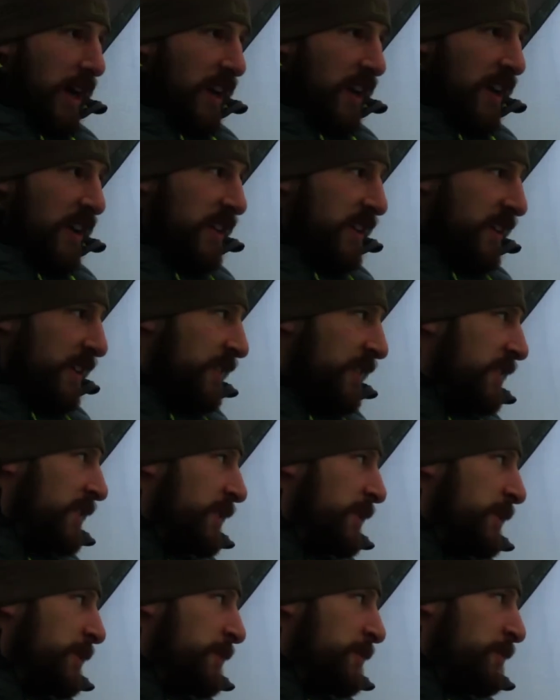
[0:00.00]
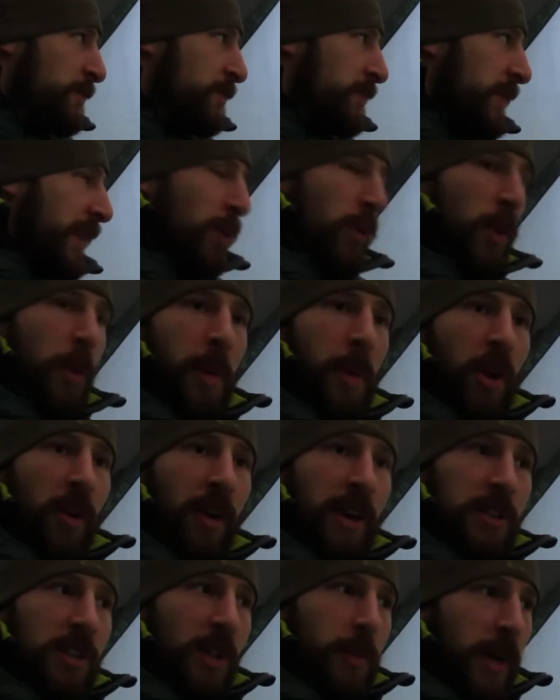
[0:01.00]
light. I think we'll be
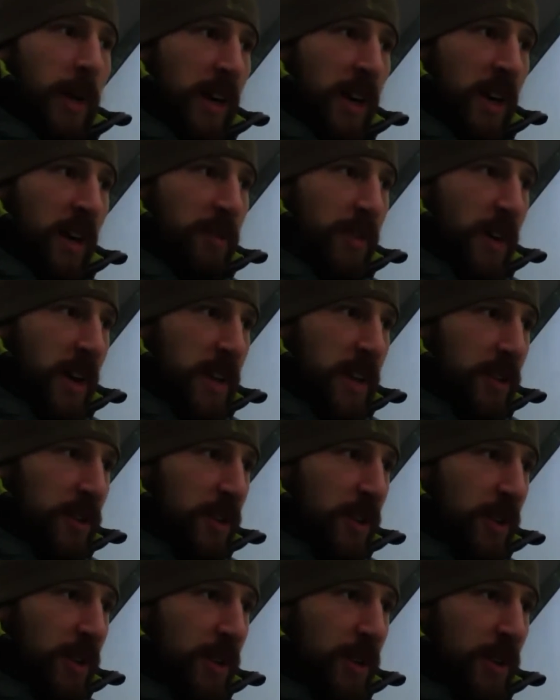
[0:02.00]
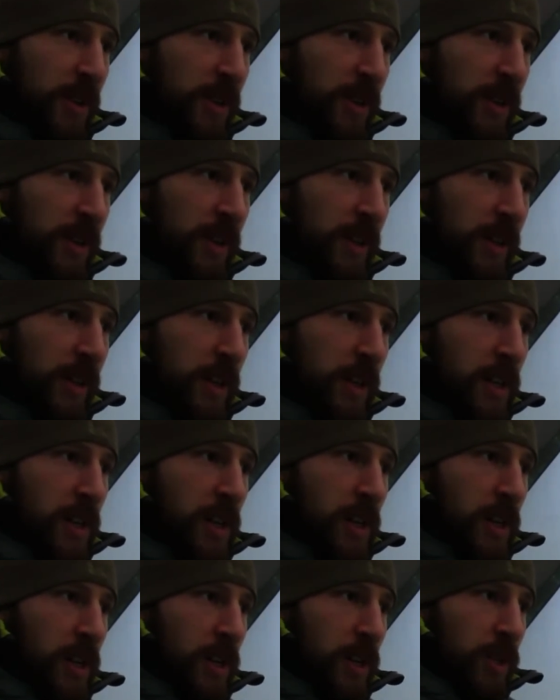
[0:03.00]
alright till about 8:30.
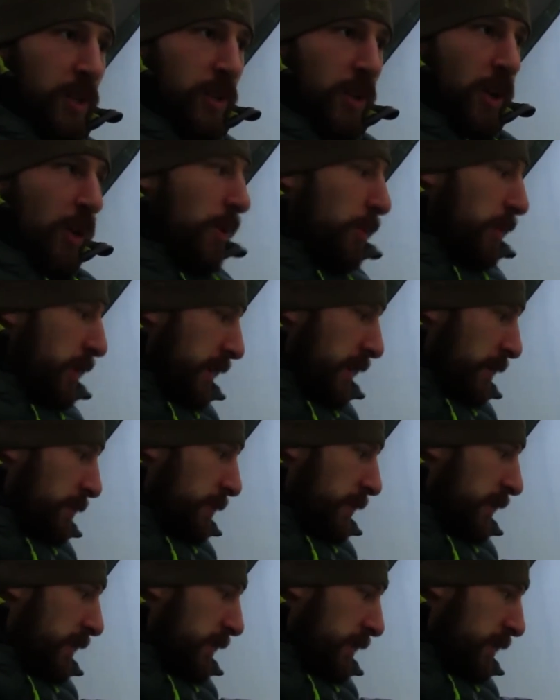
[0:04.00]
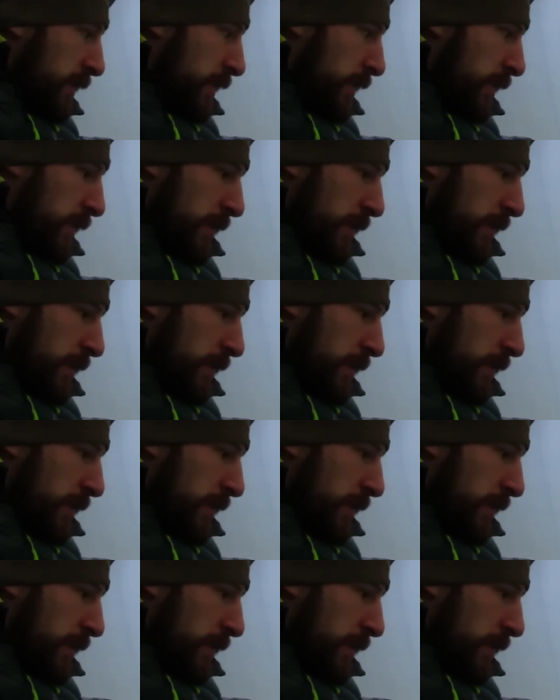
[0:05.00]
So I'm going to get my